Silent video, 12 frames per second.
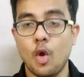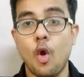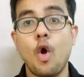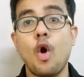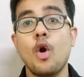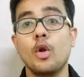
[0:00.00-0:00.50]

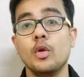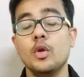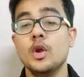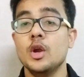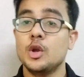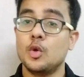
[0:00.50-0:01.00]
or
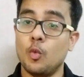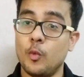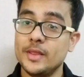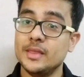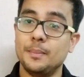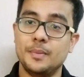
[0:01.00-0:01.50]
to
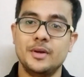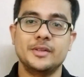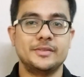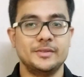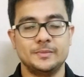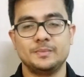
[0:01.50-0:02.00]
win the
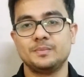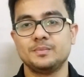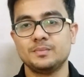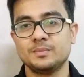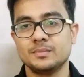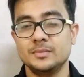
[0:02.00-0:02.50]
person?
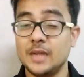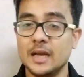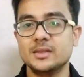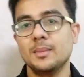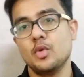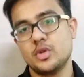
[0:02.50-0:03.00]
That
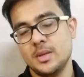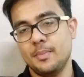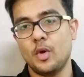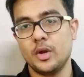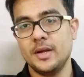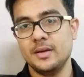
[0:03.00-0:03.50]
is the most
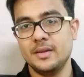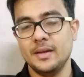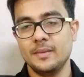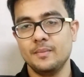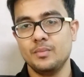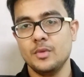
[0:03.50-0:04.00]
important thing.
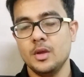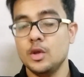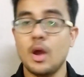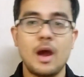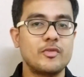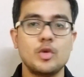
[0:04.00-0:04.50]

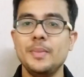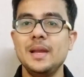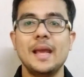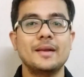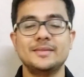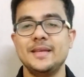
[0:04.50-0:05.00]
You have to be
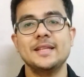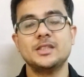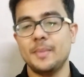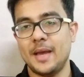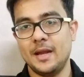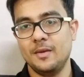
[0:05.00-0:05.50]
like a
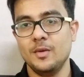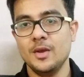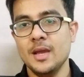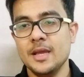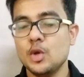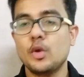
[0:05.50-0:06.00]
salesman.
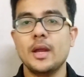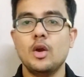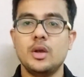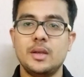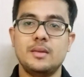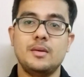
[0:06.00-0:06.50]
You
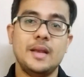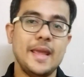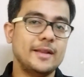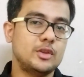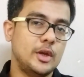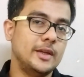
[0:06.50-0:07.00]
cannot
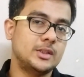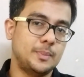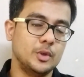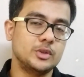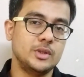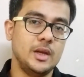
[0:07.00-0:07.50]
take things
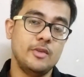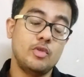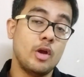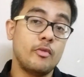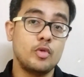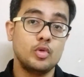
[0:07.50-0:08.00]
personally. If
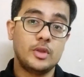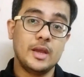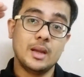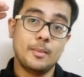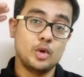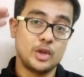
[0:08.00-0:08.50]
you have to
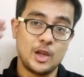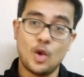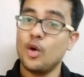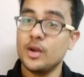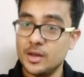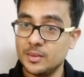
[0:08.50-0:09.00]
think about the
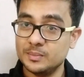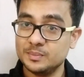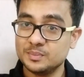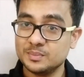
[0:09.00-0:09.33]
long term,